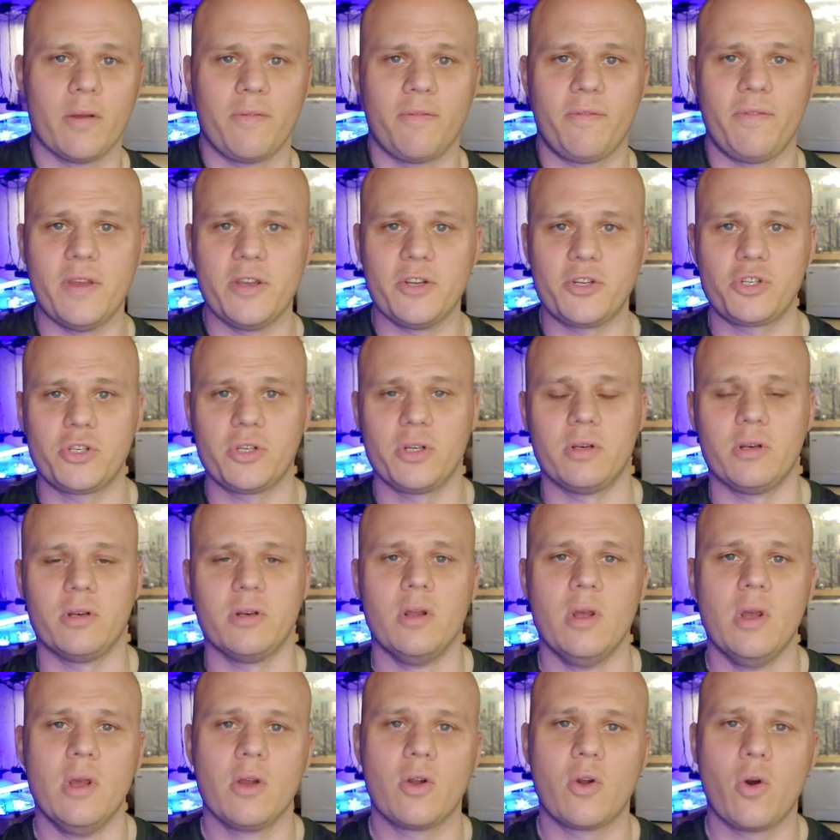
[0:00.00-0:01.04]
fish and
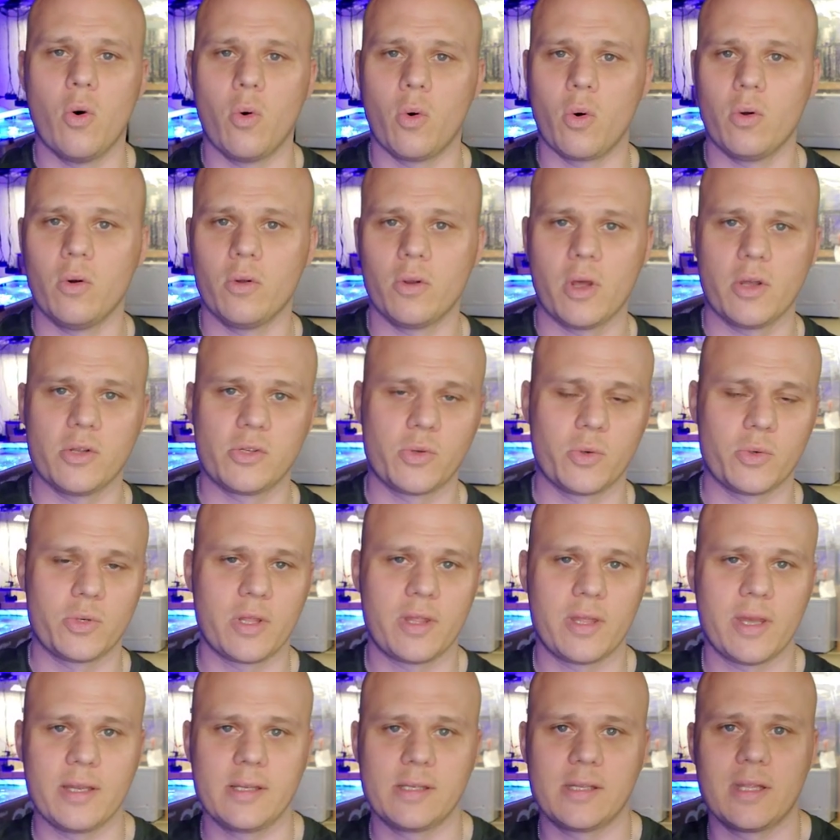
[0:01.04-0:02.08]
coral and all sorts of
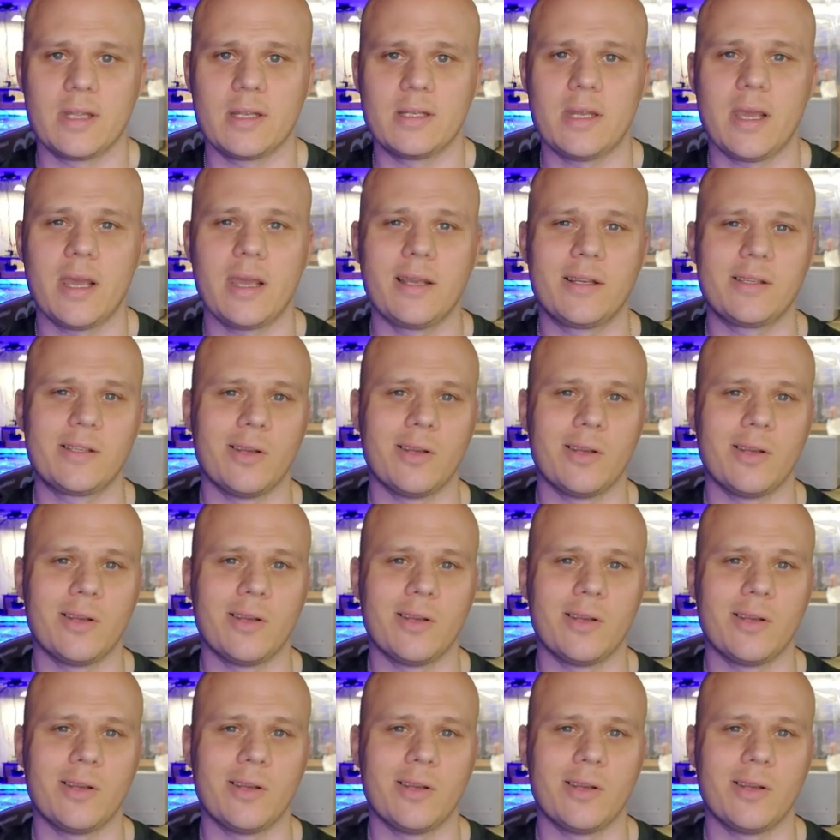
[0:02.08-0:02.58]
things in the tank.